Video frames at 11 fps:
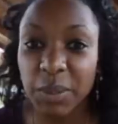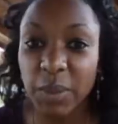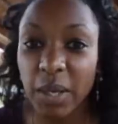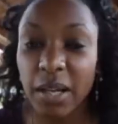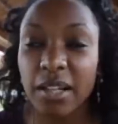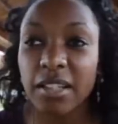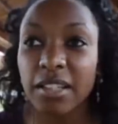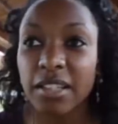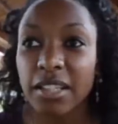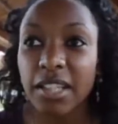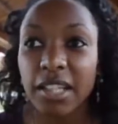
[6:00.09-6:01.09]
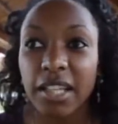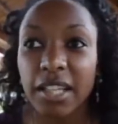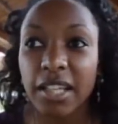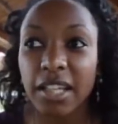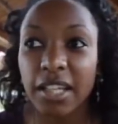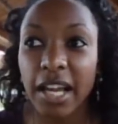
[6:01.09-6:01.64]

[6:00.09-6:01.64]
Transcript: too long. It,